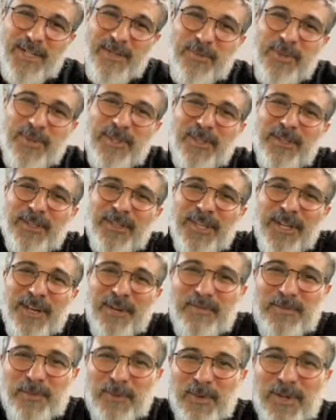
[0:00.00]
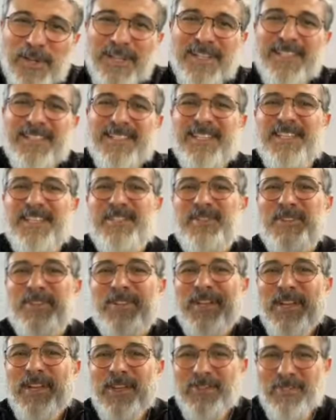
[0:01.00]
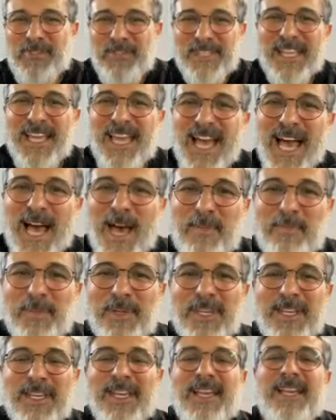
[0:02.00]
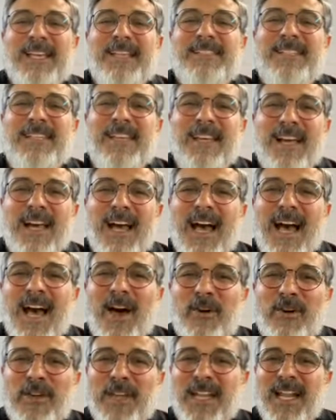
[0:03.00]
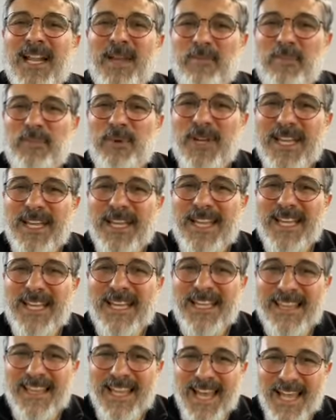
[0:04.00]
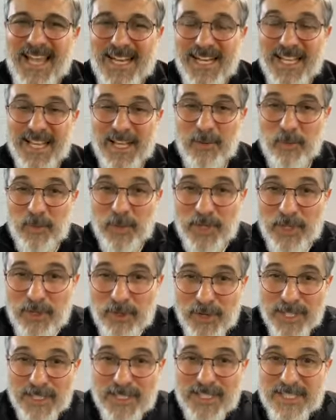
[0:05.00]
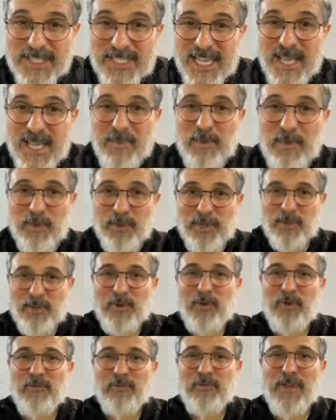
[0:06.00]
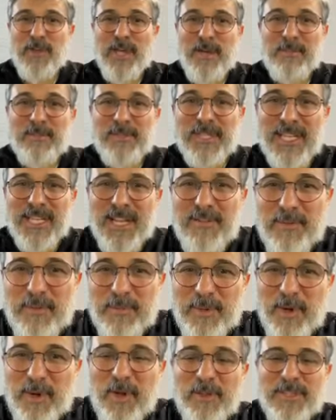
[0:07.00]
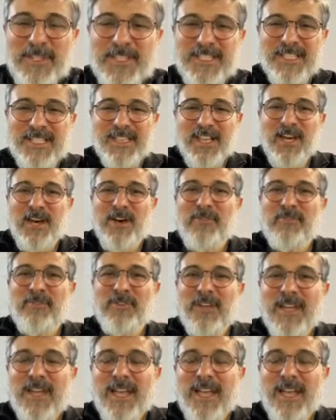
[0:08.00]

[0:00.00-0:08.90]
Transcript: as you're with your loved ones, as you're feeling happy. Say, how can I bring that when you're at the table with your whole family and everybody, all this love?